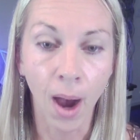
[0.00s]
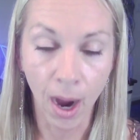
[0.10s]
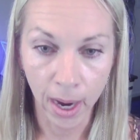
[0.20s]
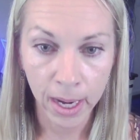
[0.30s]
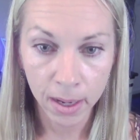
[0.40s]

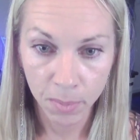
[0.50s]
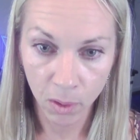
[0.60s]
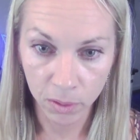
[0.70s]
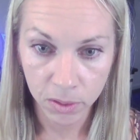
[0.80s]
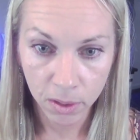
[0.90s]
I am
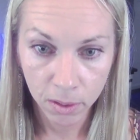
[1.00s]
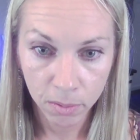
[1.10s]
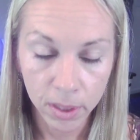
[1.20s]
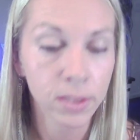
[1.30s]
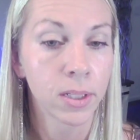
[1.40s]

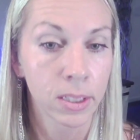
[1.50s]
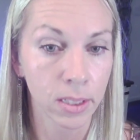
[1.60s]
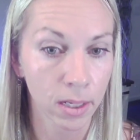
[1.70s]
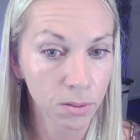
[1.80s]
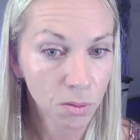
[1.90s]
also a
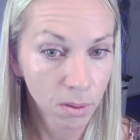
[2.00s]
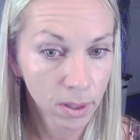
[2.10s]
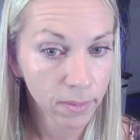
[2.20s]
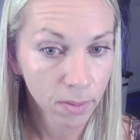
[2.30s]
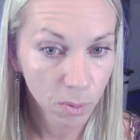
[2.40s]
success
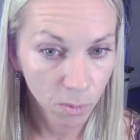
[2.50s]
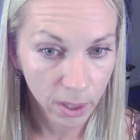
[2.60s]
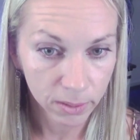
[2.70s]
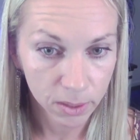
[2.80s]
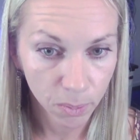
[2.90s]
story from a
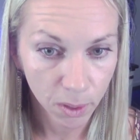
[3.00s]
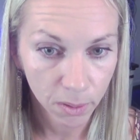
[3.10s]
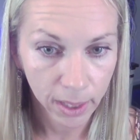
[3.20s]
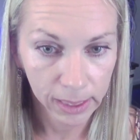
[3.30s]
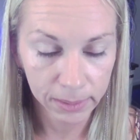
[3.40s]
wellness
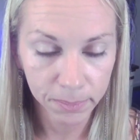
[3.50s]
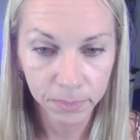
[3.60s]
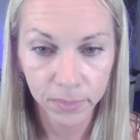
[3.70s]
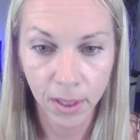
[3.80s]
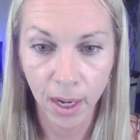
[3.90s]

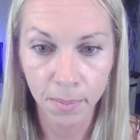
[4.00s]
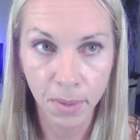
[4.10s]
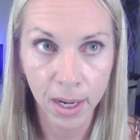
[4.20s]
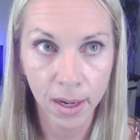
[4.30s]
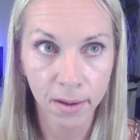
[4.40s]
program. I
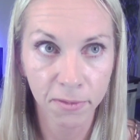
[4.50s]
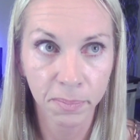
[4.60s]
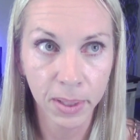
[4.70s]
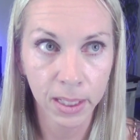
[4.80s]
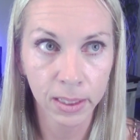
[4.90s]
might
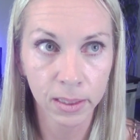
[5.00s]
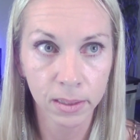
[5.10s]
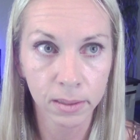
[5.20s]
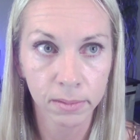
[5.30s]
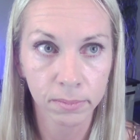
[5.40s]
have
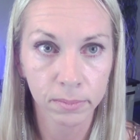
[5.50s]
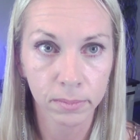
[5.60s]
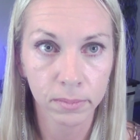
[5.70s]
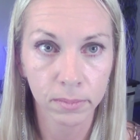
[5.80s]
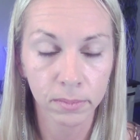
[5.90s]
been
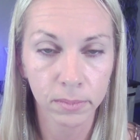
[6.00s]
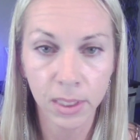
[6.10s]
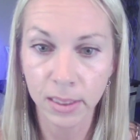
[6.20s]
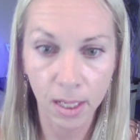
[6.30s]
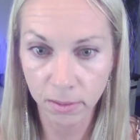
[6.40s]

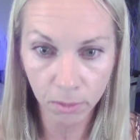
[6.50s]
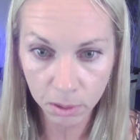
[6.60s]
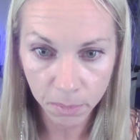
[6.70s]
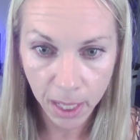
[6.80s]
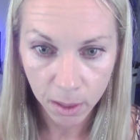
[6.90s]
successful
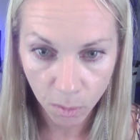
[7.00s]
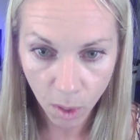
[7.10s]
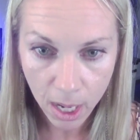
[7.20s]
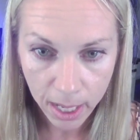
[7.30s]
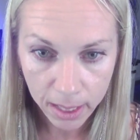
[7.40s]
no matter
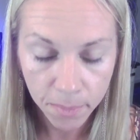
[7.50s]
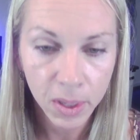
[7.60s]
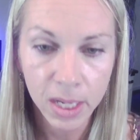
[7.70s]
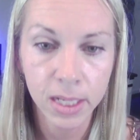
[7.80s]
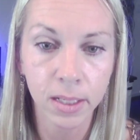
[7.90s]
what,
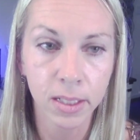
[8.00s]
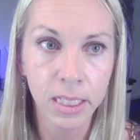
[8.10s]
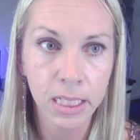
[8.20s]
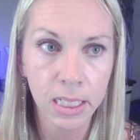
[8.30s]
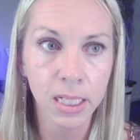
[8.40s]
but it
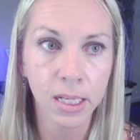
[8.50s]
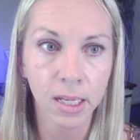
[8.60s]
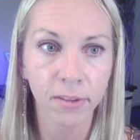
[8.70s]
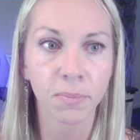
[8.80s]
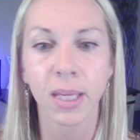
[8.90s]
did
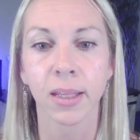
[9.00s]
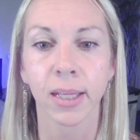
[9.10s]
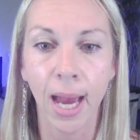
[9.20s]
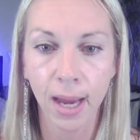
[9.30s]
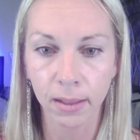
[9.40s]
give me the
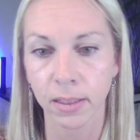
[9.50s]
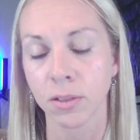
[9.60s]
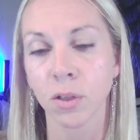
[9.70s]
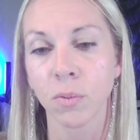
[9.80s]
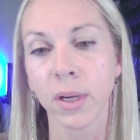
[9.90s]

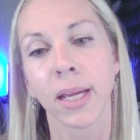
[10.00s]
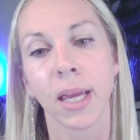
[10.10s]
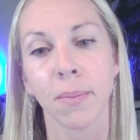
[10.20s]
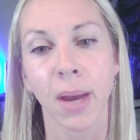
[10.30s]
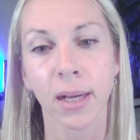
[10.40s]
catalyst. So when I
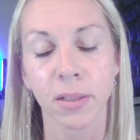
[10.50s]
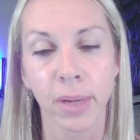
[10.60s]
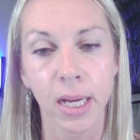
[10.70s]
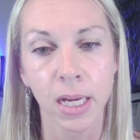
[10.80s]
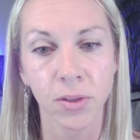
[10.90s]
came back to
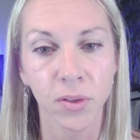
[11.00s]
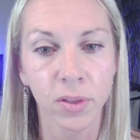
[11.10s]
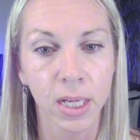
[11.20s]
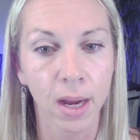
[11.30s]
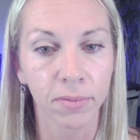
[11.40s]
my
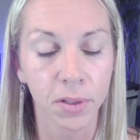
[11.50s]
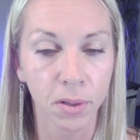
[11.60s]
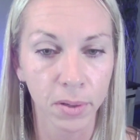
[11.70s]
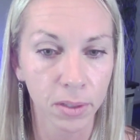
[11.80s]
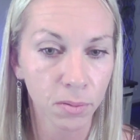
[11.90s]
agency after
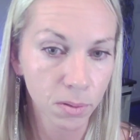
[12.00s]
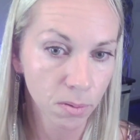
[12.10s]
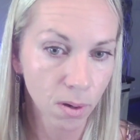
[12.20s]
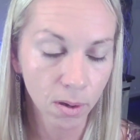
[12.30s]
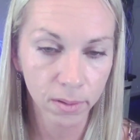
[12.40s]
going
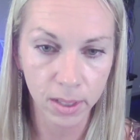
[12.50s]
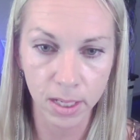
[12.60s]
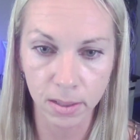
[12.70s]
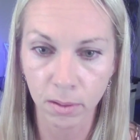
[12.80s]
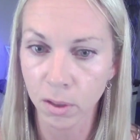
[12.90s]
through all
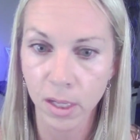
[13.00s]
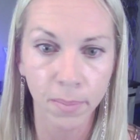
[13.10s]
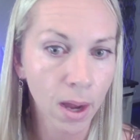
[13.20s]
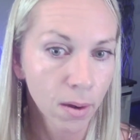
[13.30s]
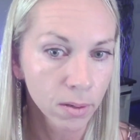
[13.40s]
the learning
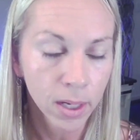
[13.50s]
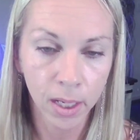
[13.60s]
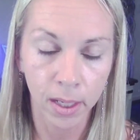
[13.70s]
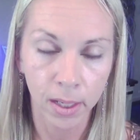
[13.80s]
about